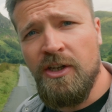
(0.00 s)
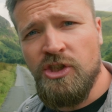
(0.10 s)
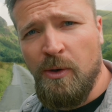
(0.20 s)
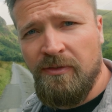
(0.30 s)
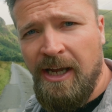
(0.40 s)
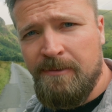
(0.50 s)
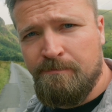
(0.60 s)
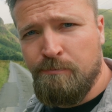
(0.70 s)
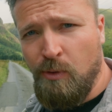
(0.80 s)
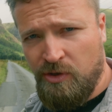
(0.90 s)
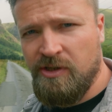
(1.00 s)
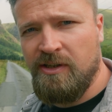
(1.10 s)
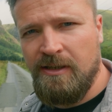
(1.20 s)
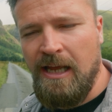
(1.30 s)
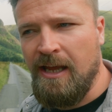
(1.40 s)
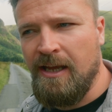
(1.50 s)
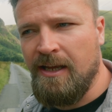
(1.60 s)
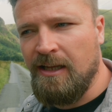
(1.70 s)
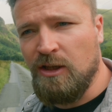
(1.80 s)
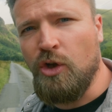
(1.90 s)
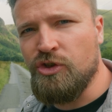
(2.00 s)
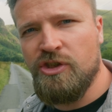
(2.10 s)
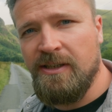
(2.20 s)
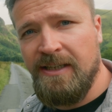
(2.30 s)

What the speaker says: So if I booked a lodge